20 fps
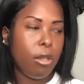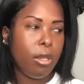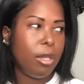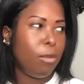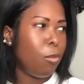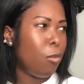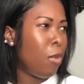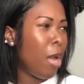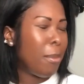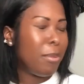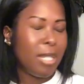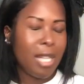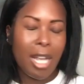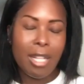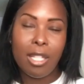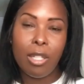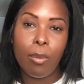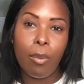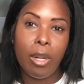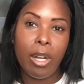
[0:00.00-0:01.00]

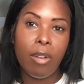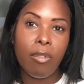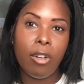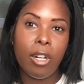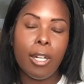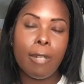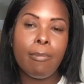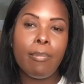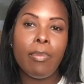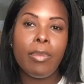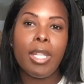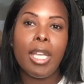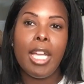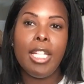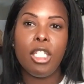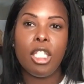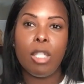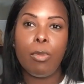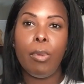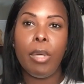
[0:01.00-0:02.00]
websites or whatever, and
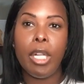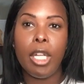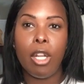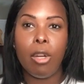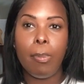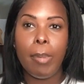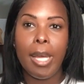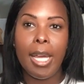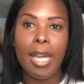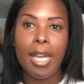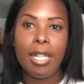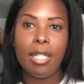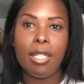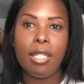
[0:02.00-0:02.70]
just put in your PIN.